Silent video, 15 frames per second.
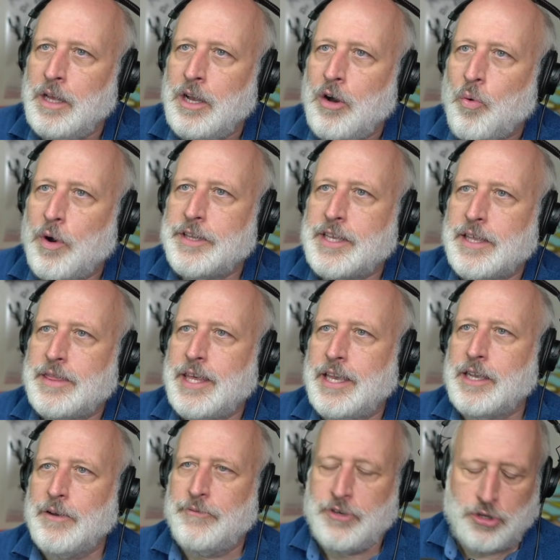One can
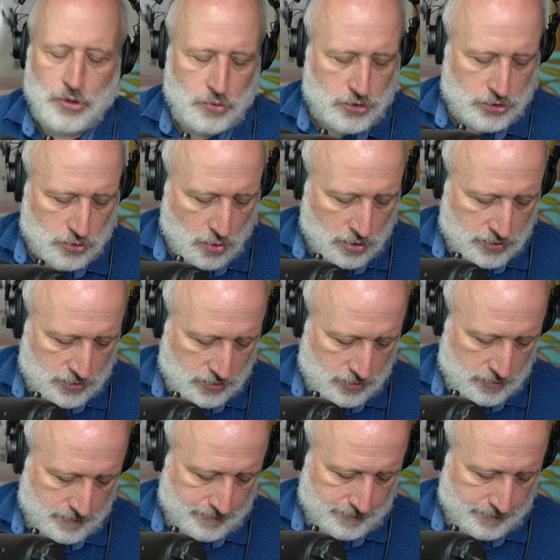think of two sorts...